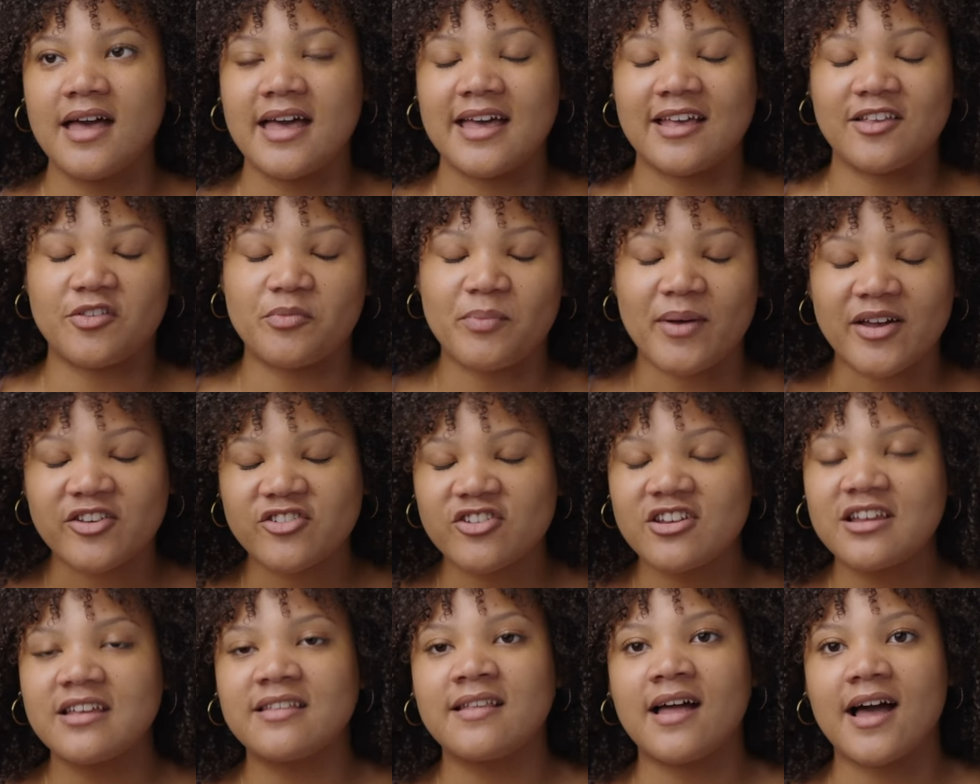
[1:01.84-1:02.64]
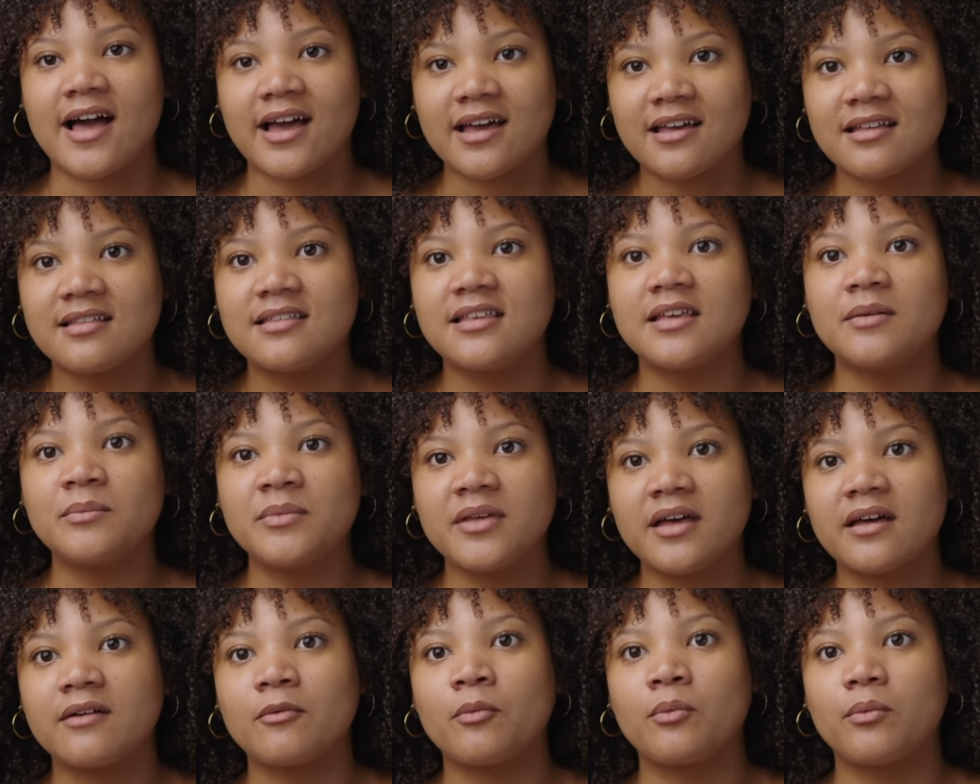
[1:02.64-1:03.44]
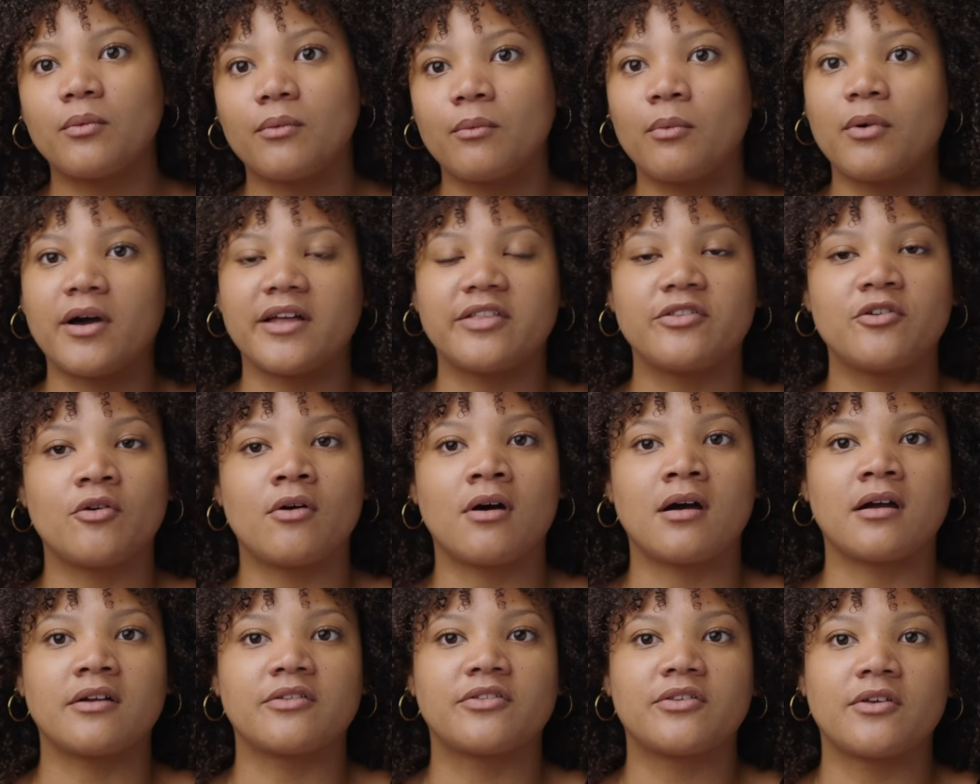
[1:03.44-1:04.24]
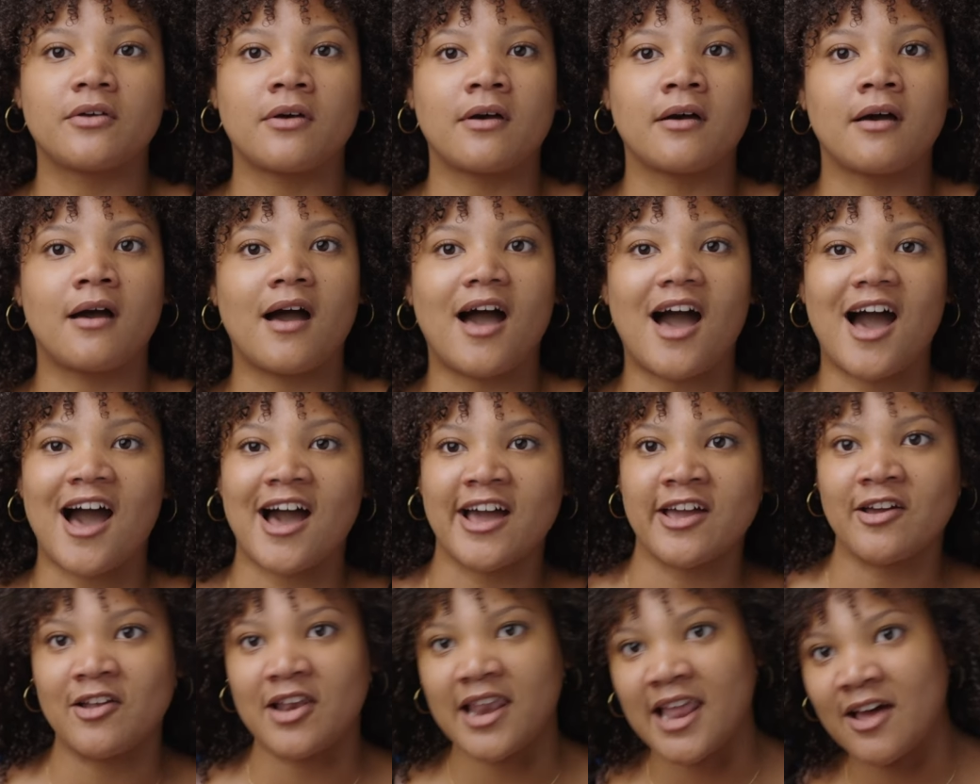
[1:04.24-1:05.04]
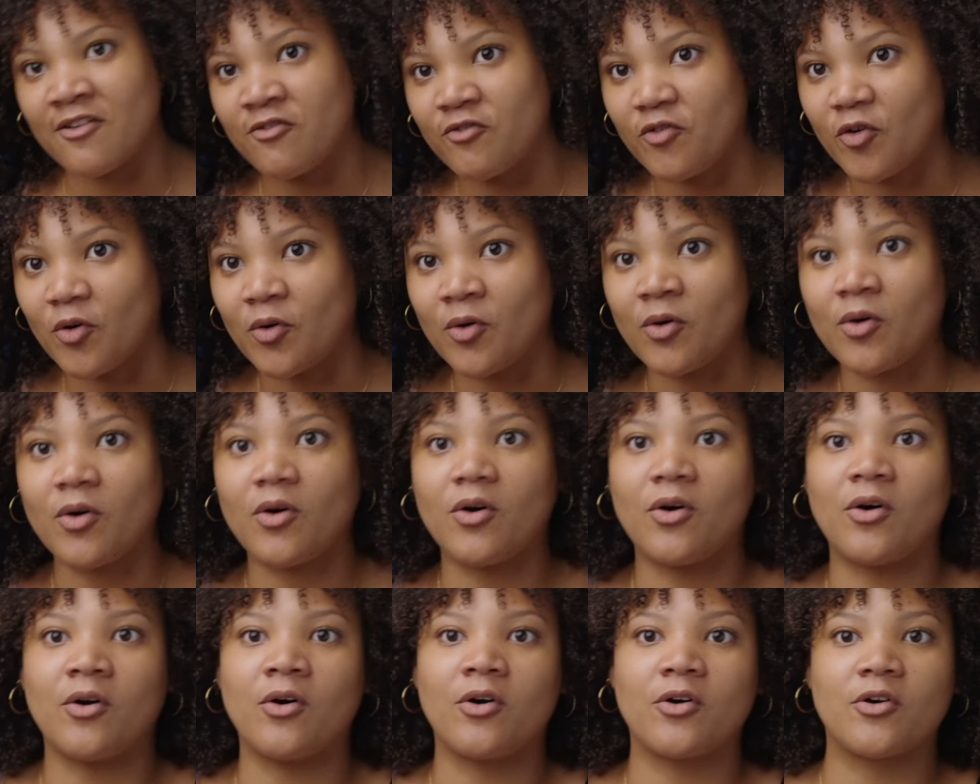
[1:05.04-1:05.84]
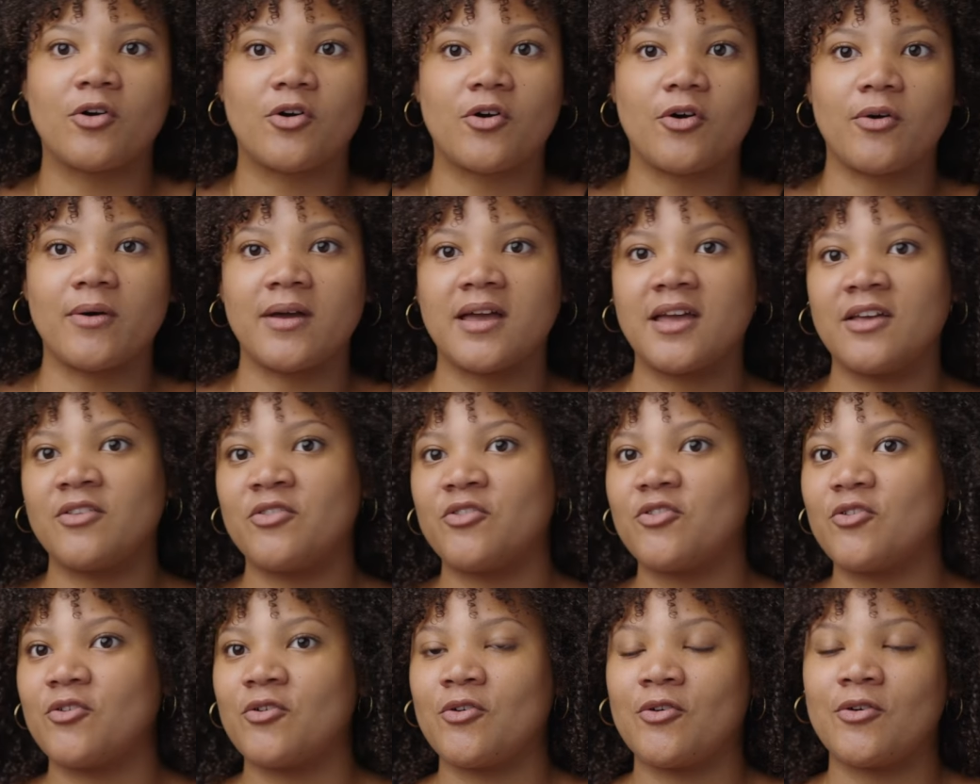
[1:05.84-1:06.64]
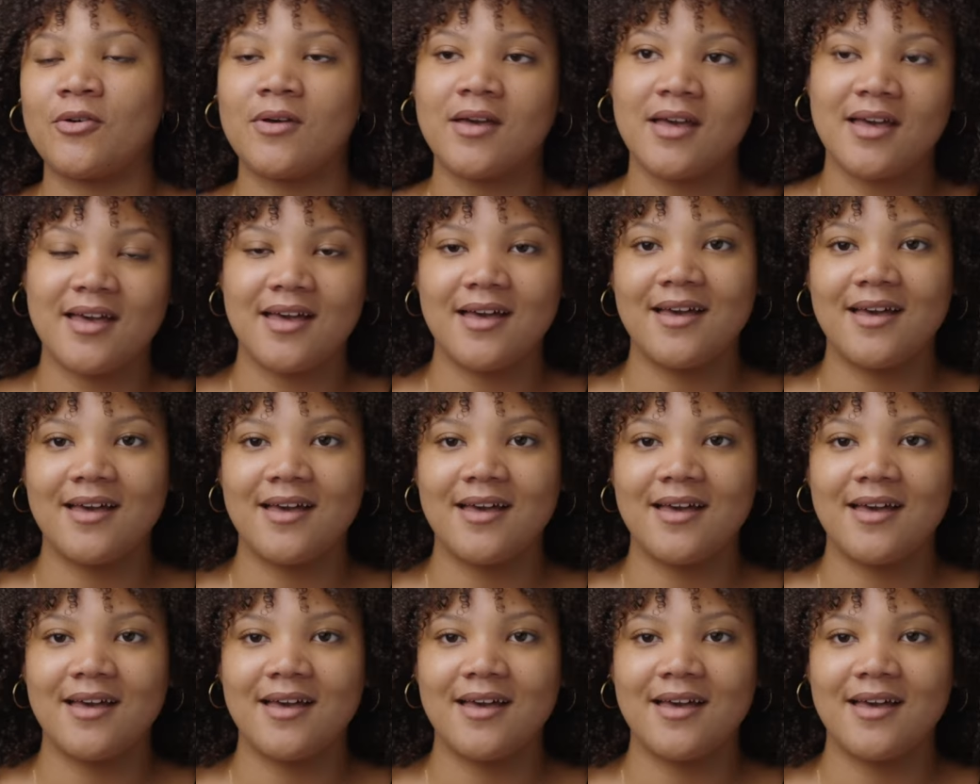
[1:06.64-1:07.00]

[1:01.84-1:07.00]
especially in academia when you are at a higher level or going into